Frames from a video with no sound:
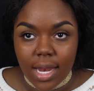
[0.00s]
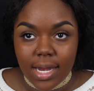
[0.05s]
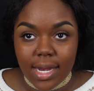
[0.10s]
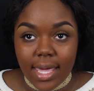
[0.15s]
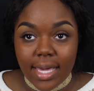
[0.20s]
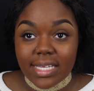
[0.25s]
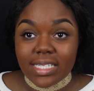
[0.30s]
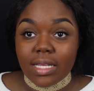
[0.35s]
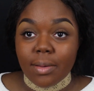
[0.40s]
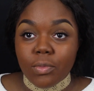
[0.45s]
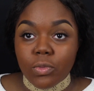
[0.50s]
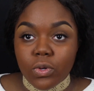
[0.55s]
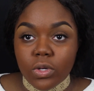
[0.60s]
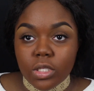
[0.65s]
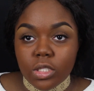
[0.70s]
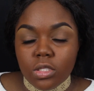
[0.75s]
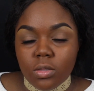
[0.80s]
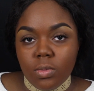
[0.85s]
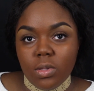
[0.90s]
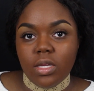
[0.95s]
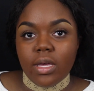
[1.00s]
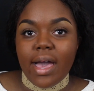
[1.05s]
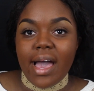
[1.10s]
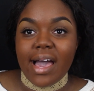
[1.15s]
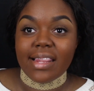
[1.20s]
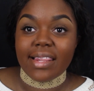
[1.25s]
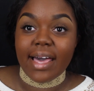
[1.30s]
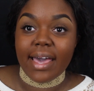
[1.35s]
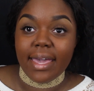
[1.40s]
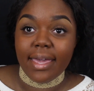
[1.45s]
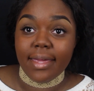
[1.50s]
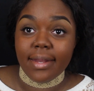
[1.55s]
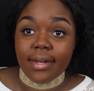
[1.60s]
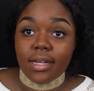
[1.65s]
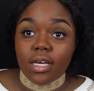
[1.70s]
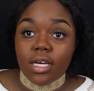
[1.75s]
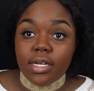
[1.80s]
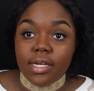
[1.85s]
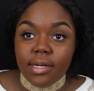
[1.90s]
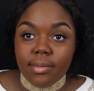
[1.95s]
Next, I'm going to be
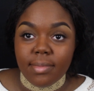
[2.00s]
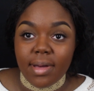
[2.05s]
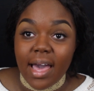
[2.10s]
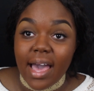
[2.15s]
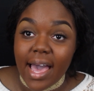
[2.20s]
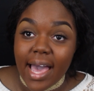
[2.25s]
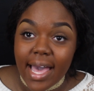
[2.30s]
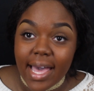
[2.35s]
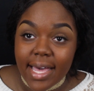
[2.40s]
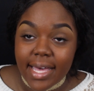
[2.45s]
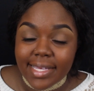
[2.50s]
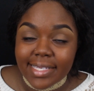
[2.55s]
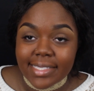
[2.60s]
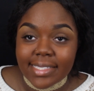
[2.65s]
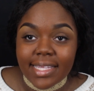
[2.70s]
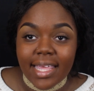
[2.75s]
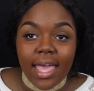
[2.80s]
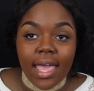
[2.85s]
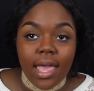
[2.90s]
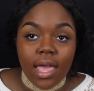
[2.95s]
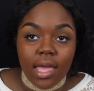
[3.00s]
highlighting under my eyes,